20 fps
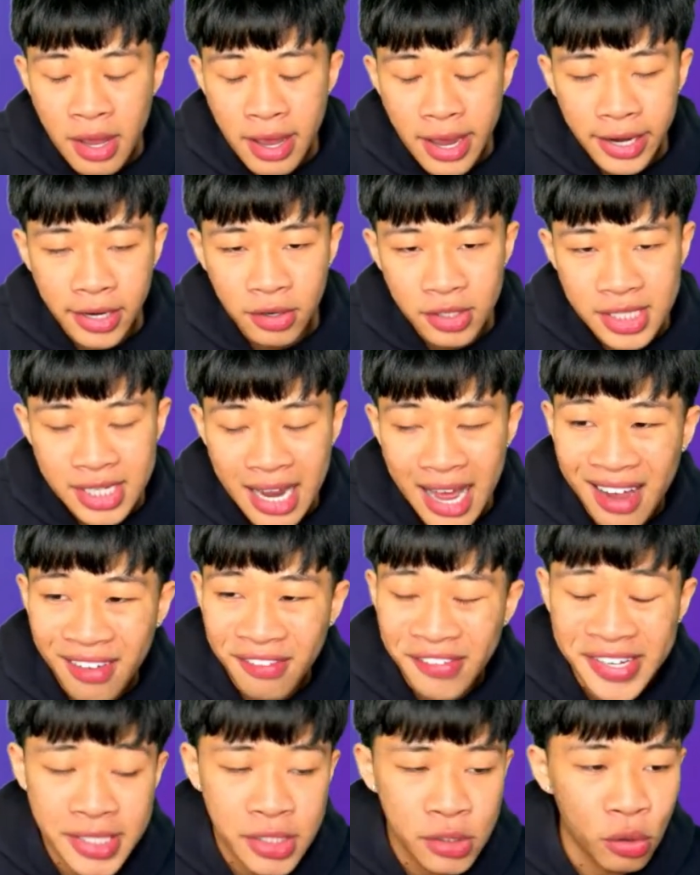it doesn't
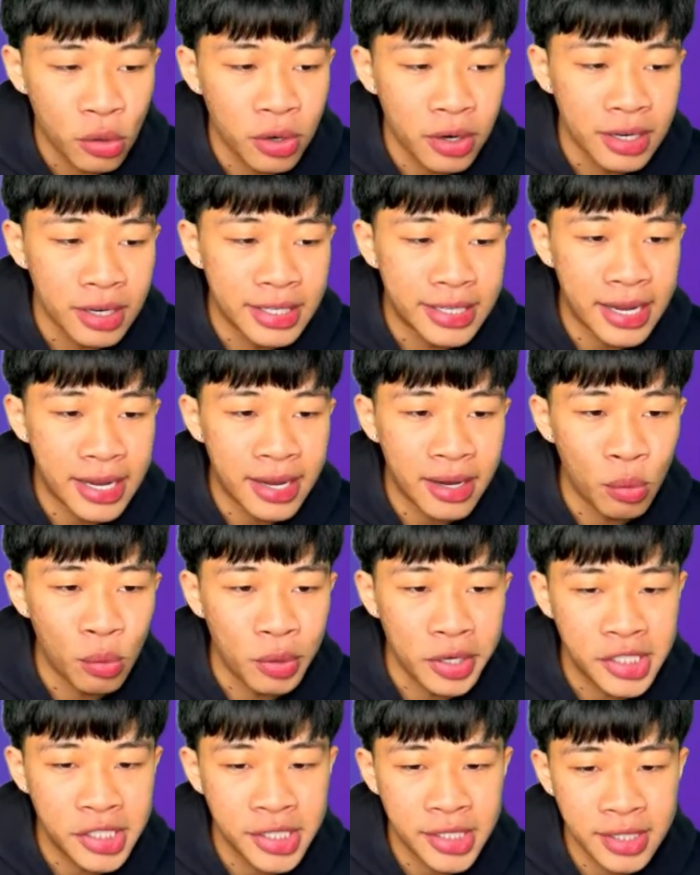have historical data,
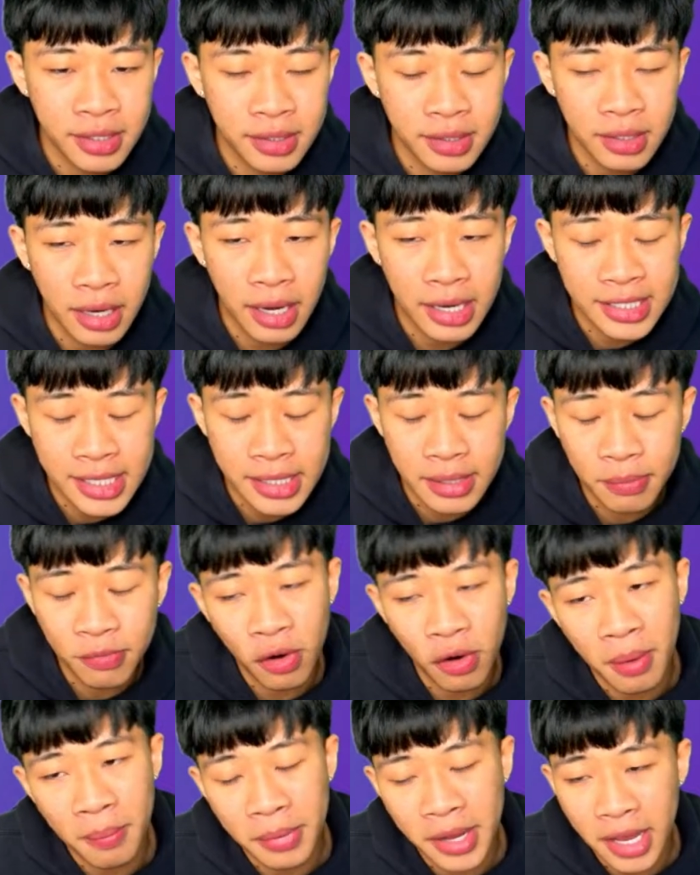which, as in
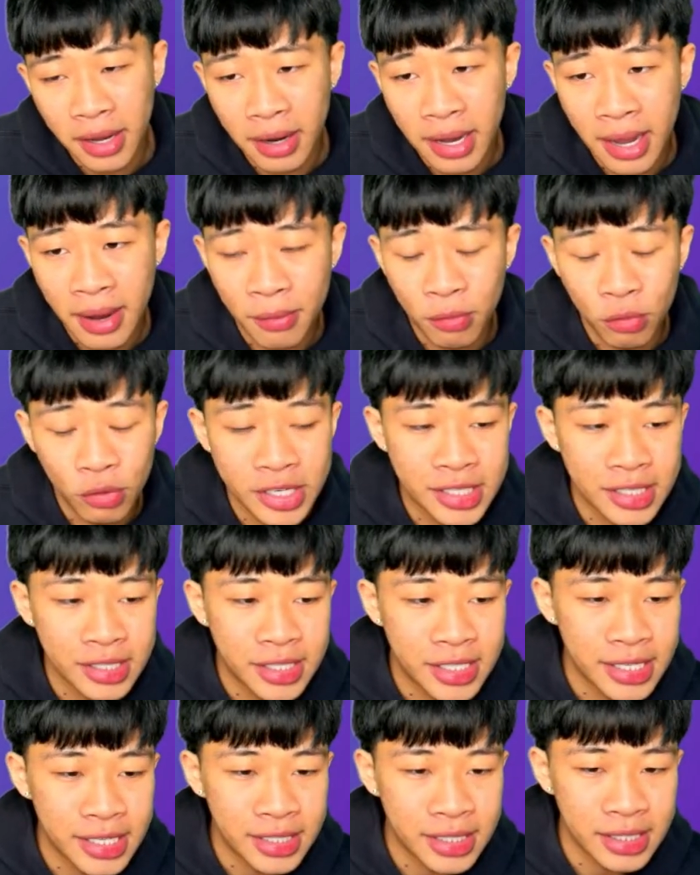from recent
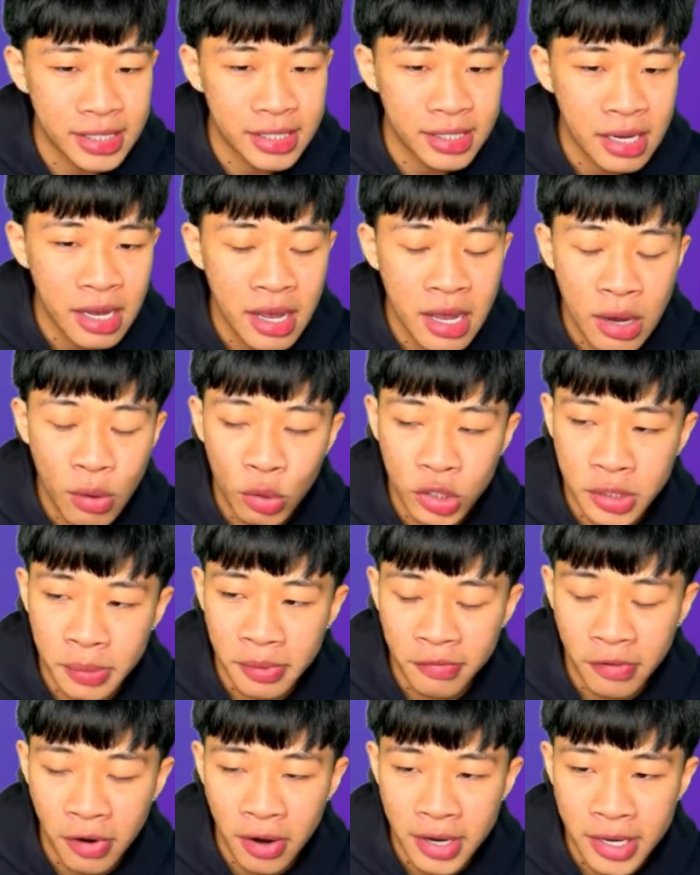seasons, which would be
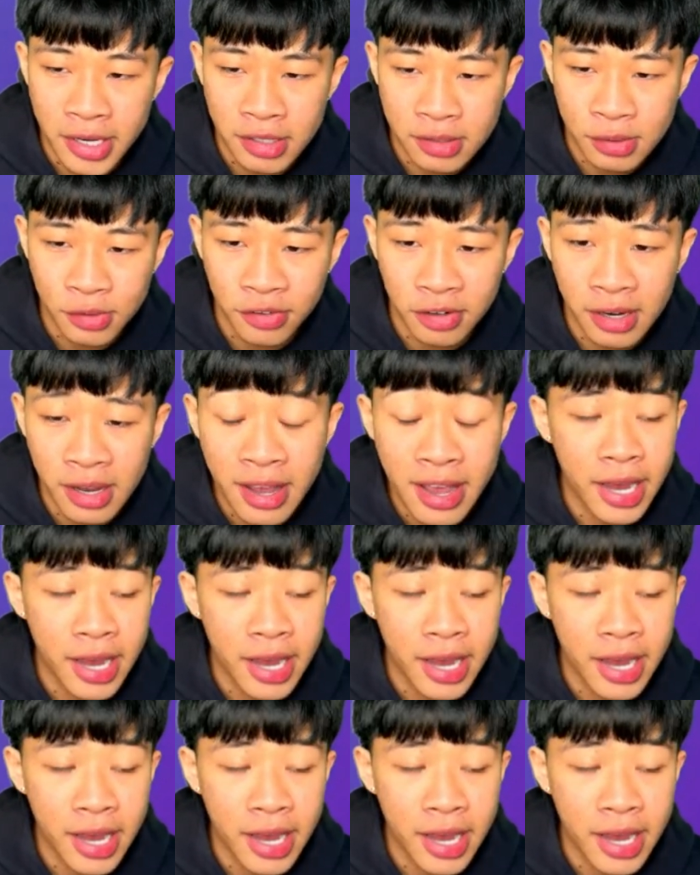very useful.